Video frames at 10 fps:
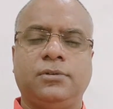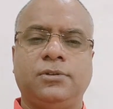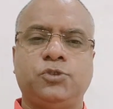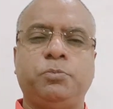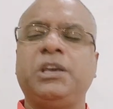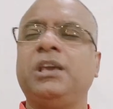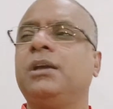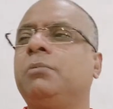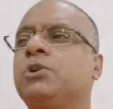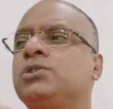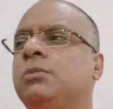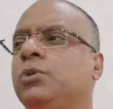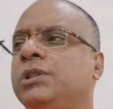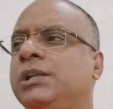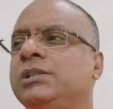speaking about
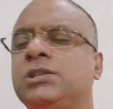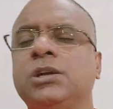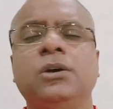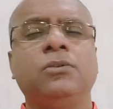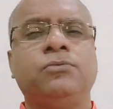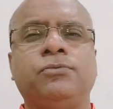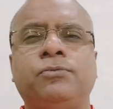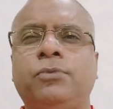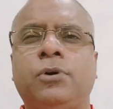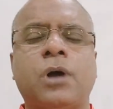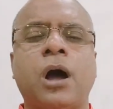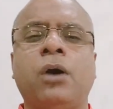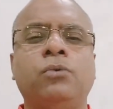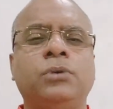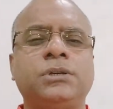someone else for
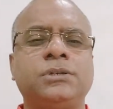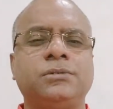hours.